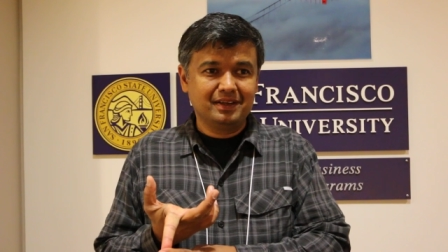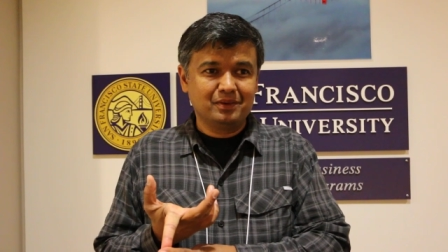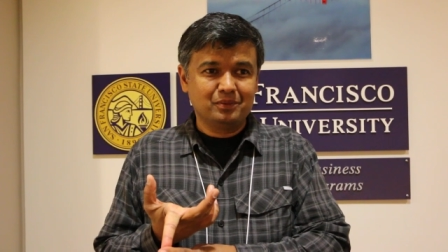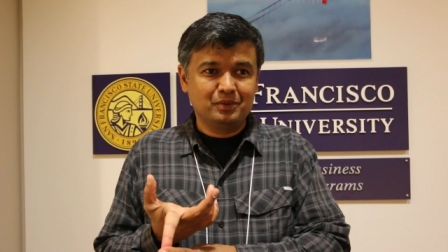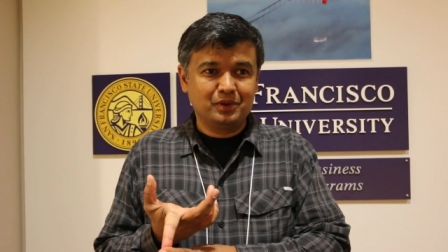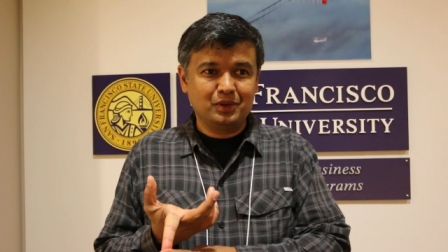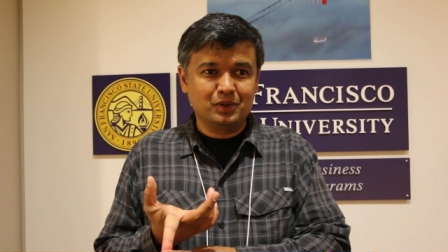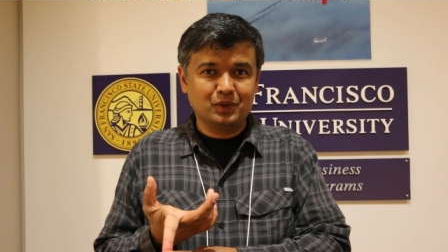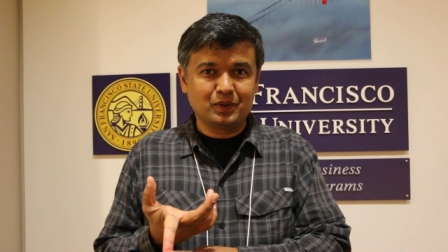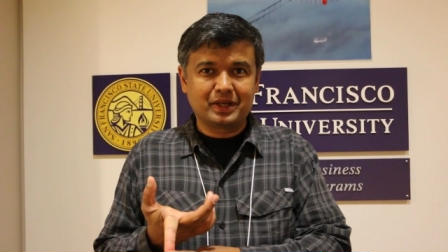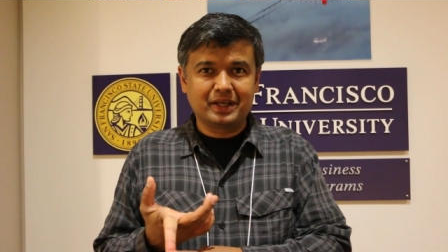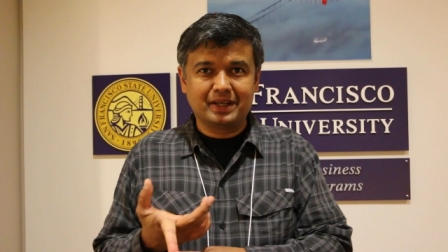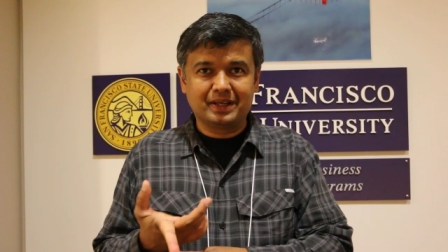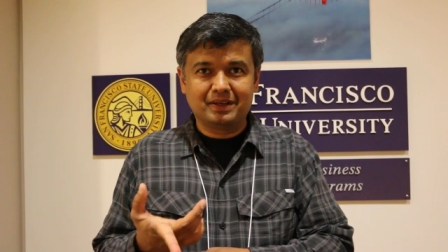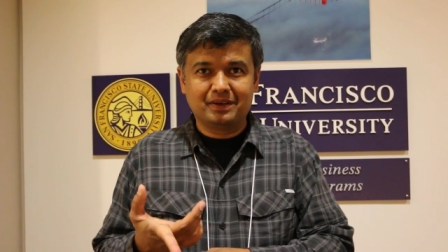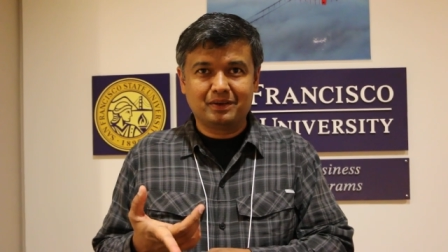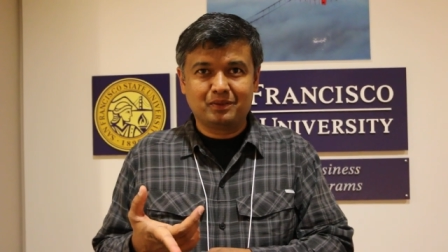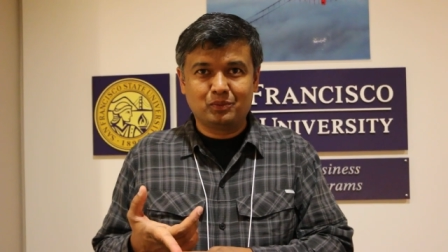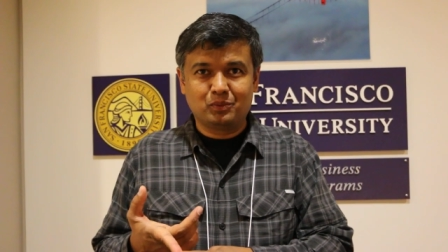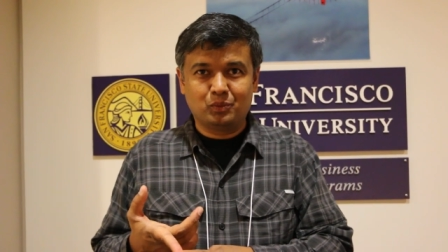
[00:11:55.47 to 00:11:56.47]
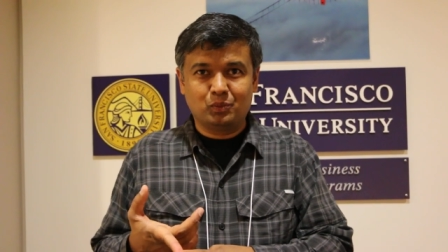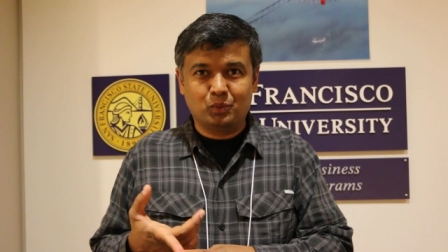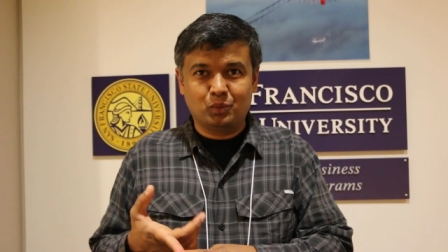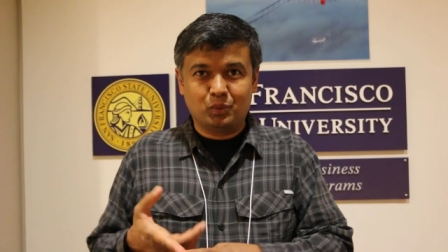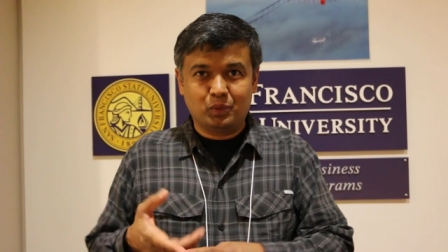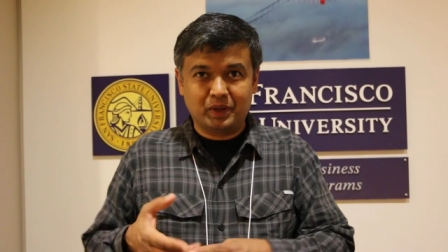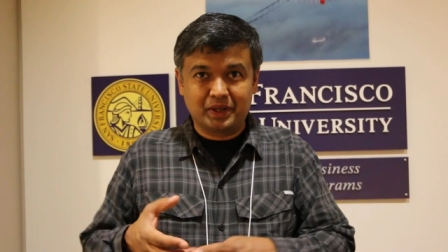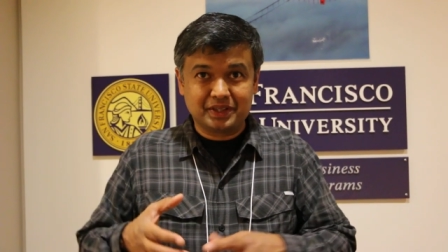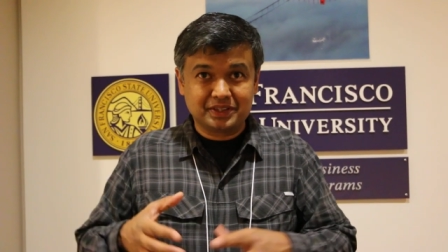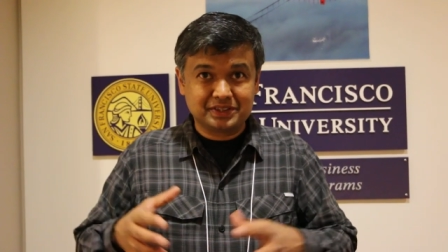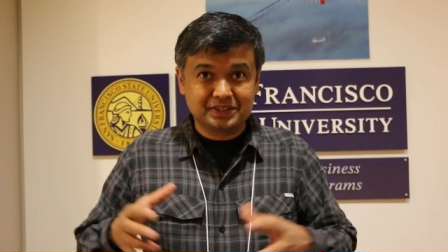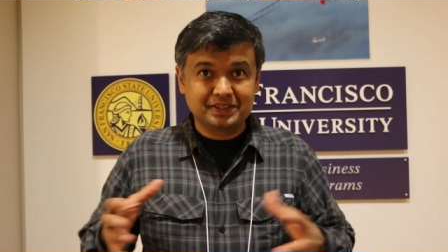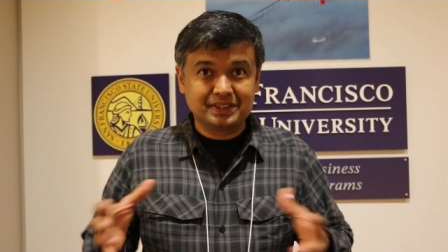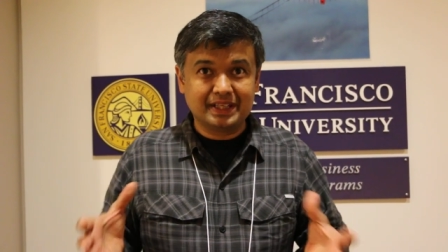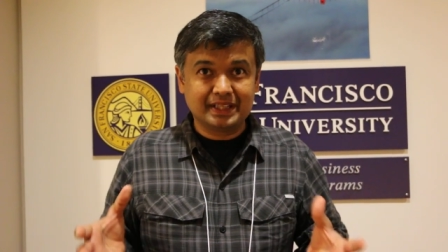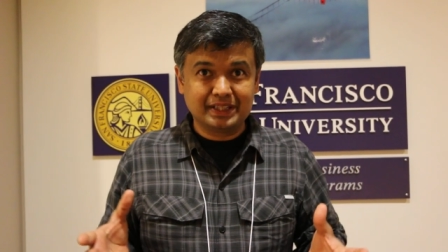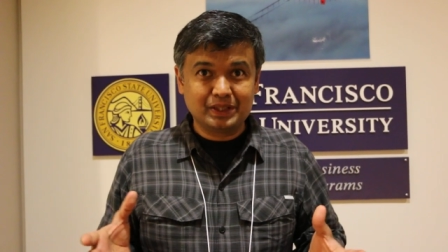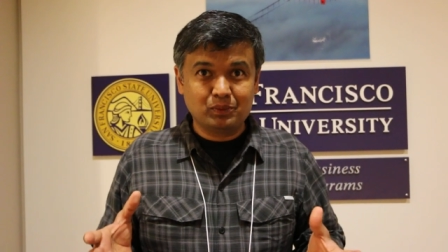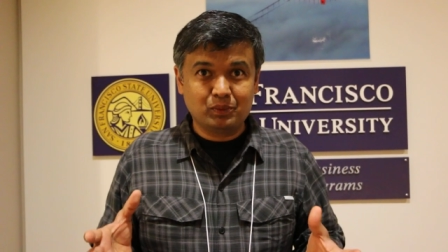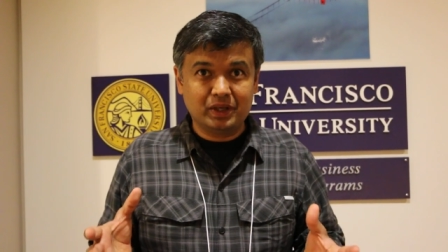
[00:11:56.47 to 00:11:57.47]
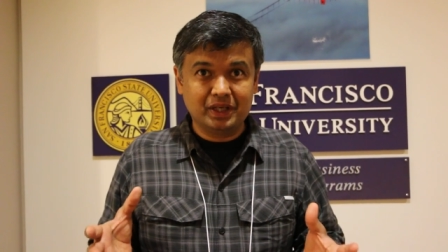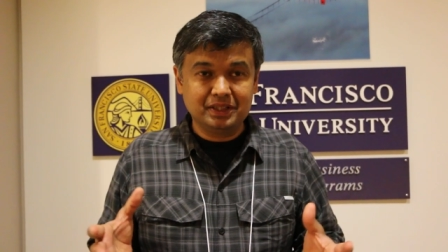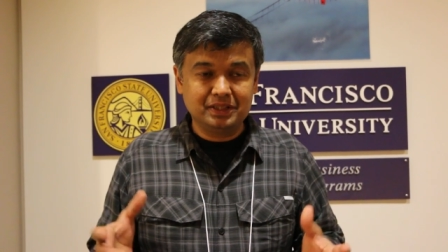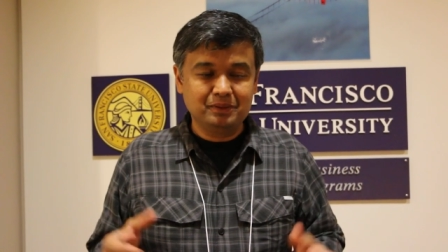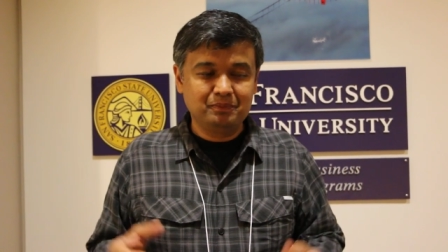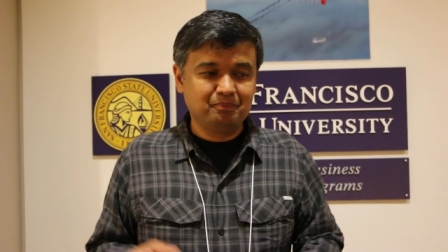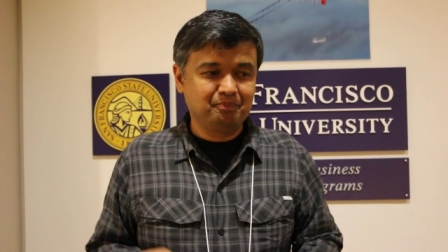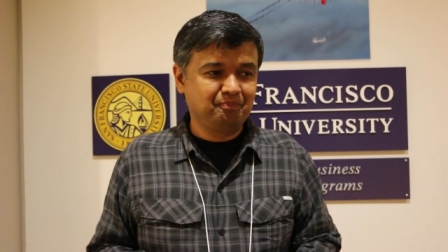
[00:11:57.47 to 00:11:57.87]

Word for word: when you look at what is it that they want,